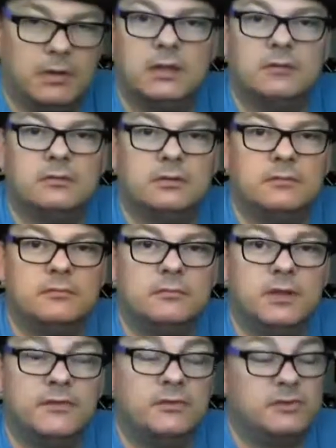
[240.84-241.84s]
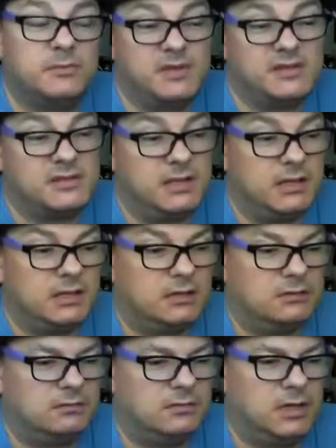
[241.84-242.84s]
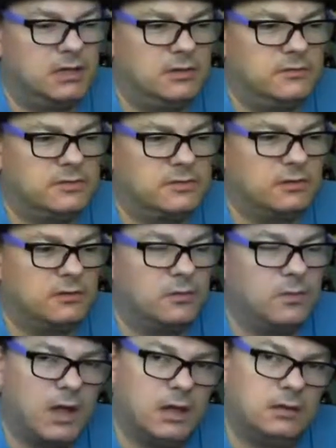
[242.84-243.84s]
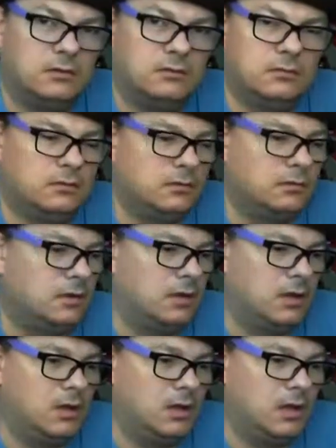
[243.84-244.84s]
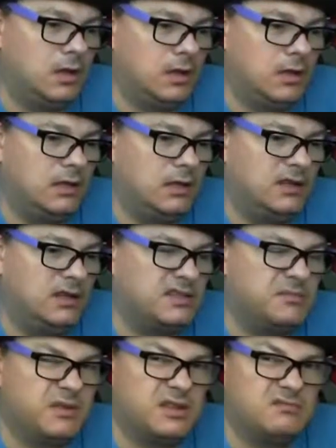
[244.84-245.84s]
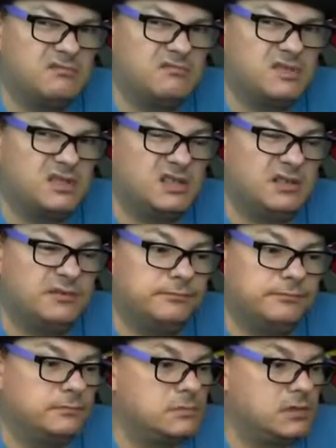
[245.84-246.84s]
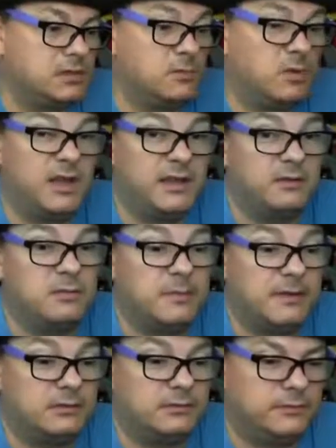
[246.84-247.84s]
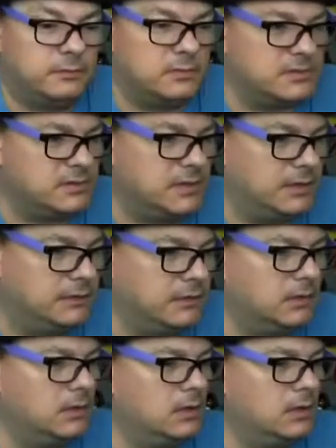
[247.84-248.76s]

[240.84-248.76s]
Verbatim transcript: But if you're domestic and you just got the one, uh, it's a bit silly. So in a way, it would be better if it wasn't there.